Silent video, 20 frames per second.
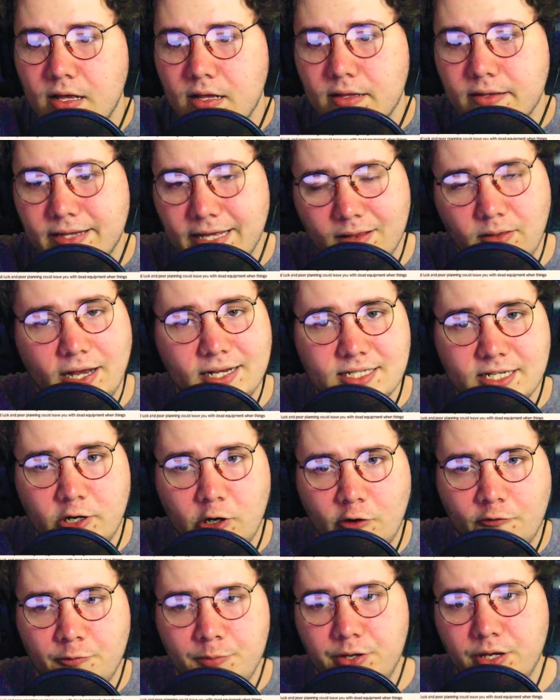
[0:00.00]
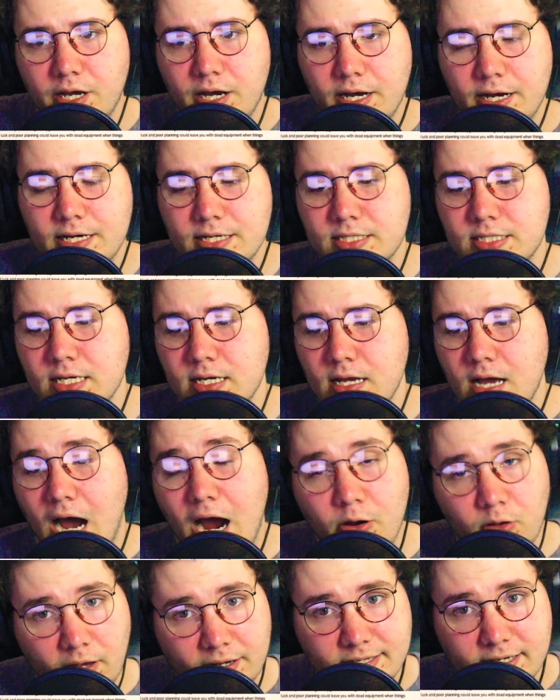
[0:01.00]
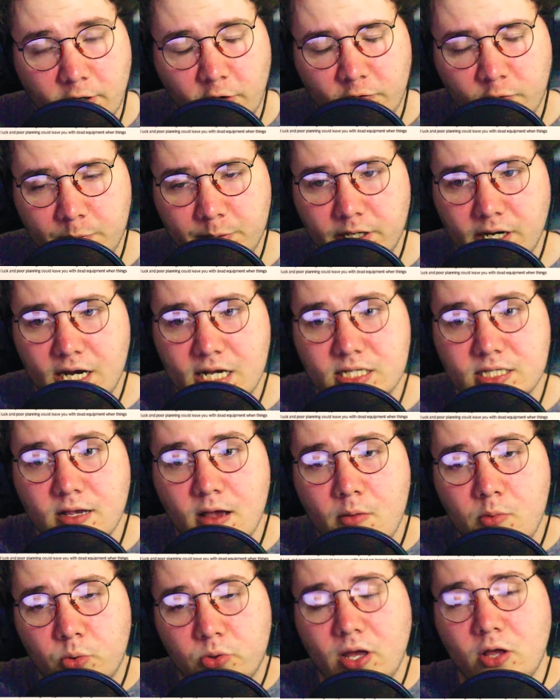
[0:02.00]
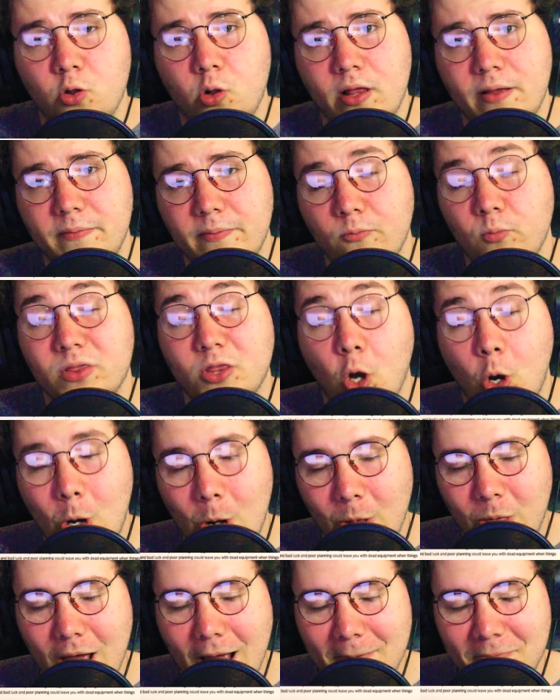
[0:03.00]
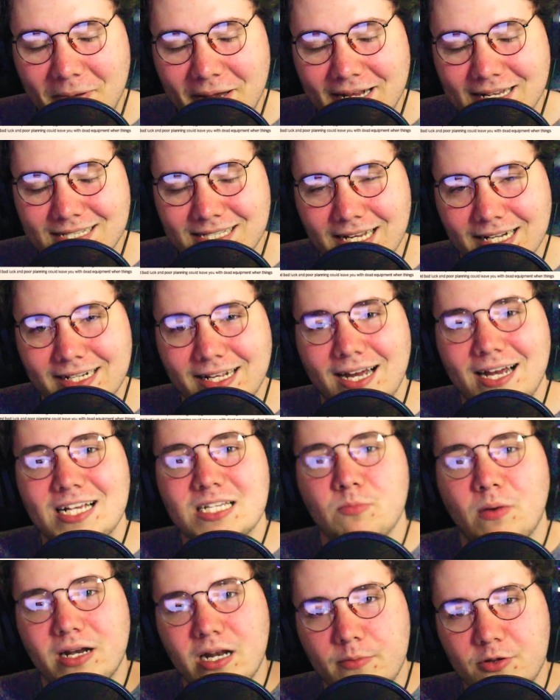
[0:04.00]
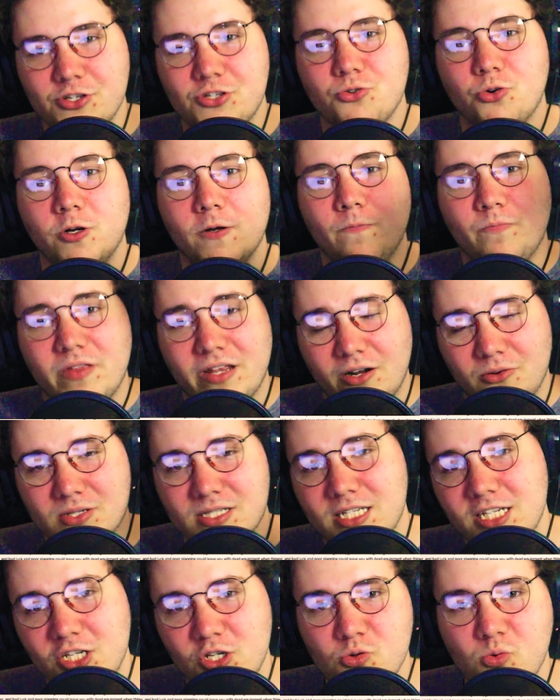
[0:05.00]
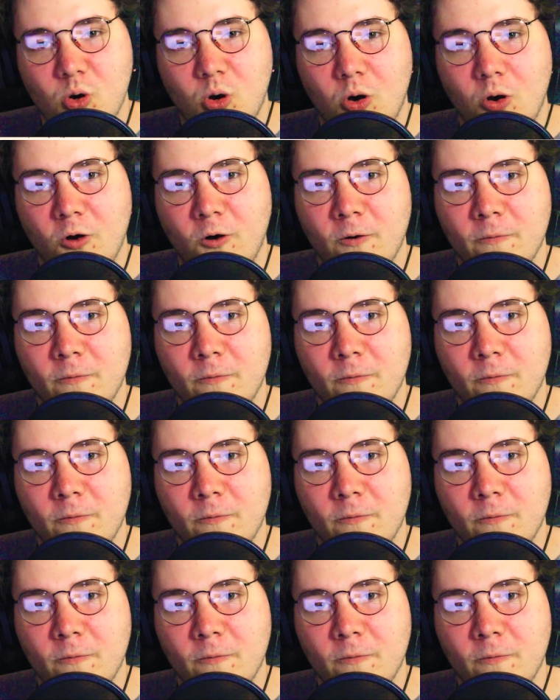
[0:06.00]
They'd like to hear from you guys. I would like to hear from you guys. With all that being said, guys, my name is Jordan, and I'll see you all